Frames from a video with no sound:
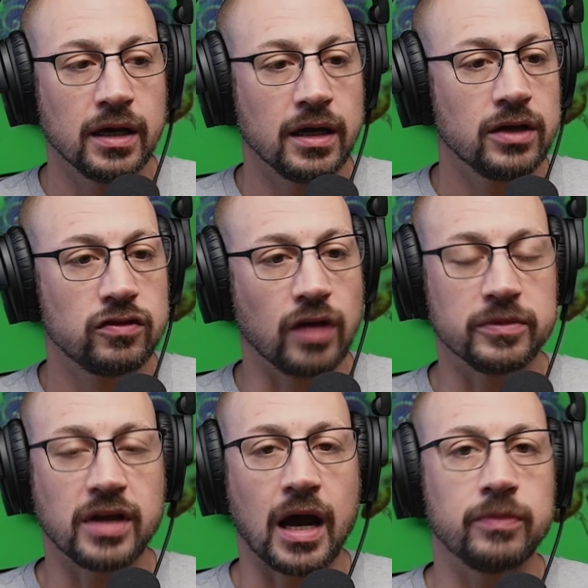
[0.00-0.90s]

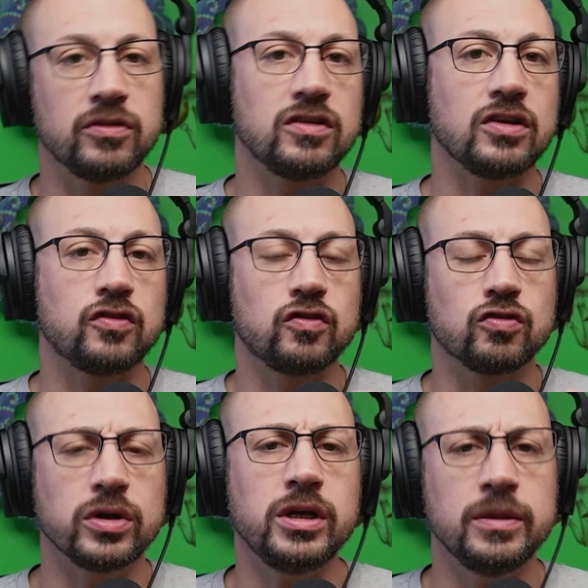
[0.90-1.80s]
sometimes is
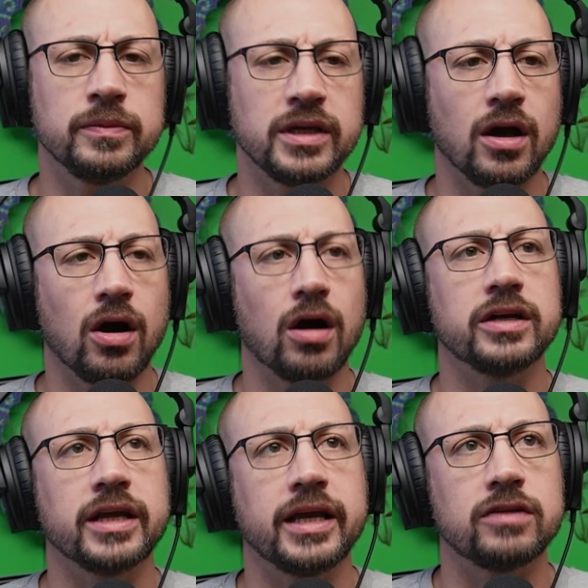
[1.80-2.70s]
extremely hard to
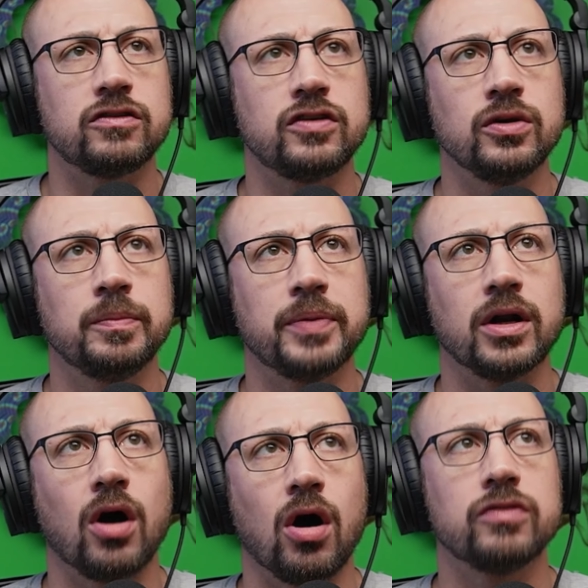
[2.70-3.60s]
get to, but
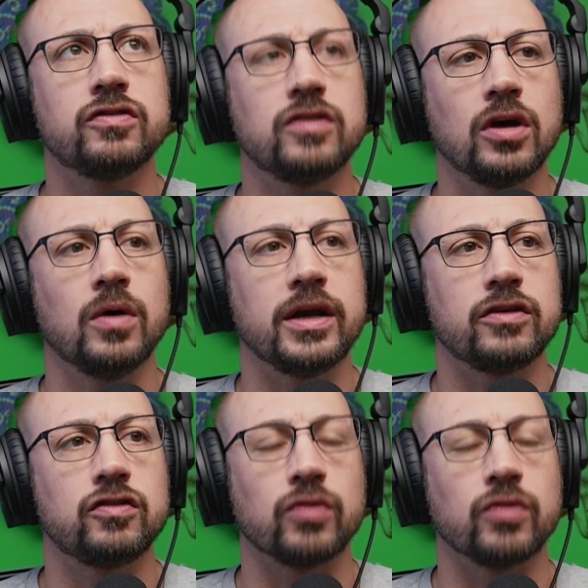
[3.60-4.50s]
also
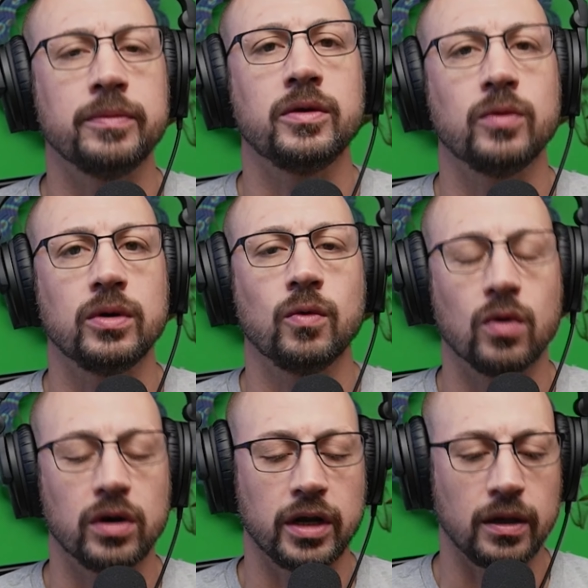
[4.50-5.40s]
extremely
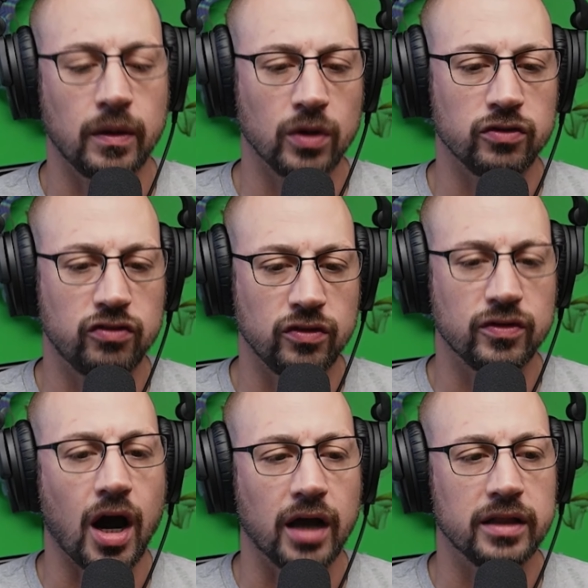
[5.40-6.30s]
rewarding once you've
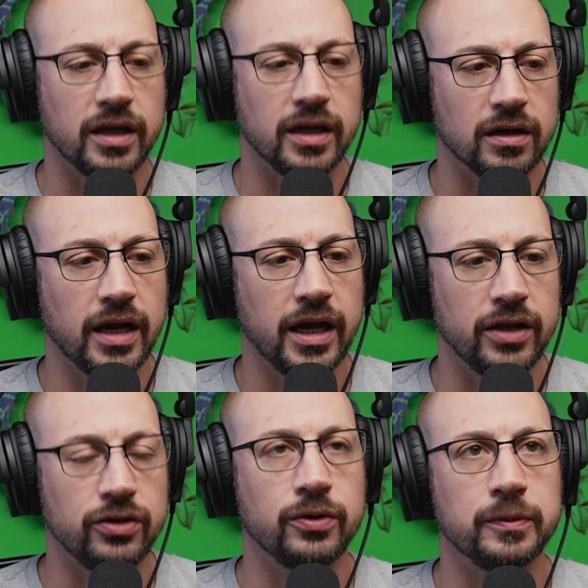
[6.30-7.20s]
gotten there and
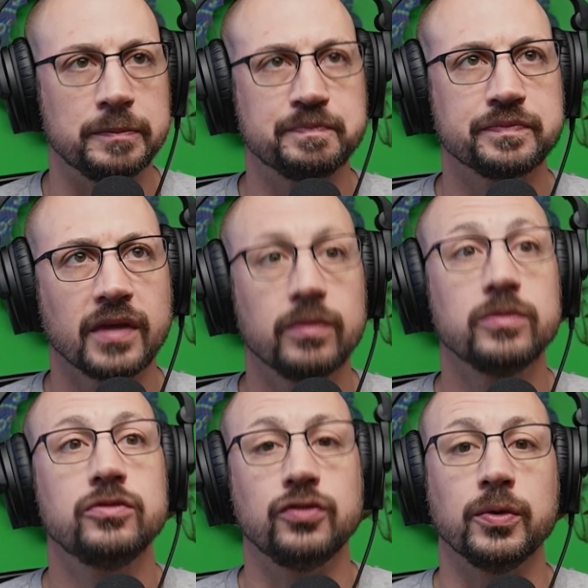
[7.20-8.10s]
you
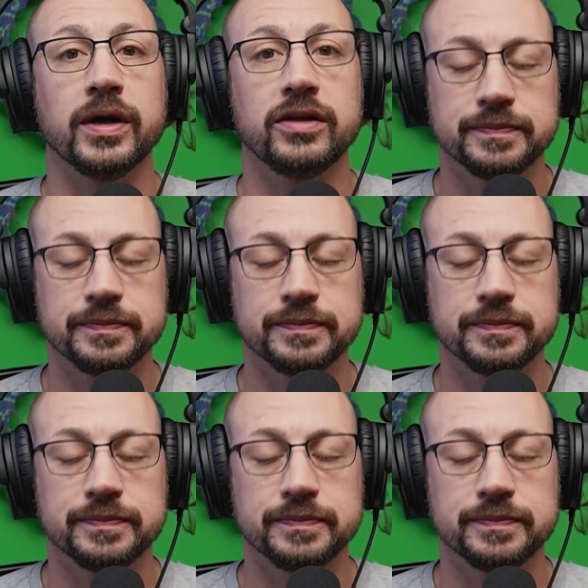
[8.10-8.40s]
do it.